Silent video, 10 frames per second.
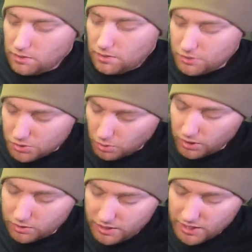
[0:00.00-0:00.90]

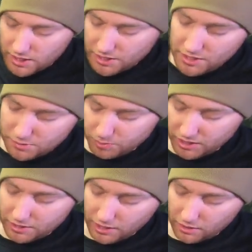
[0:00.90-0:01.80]
Historically, these
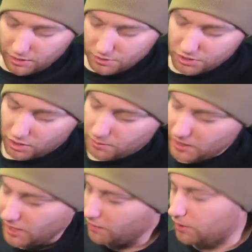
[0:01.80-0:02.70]
plate carriers on
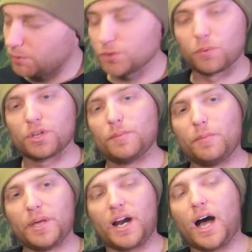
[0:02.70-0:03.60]
me, I've always worn them a bit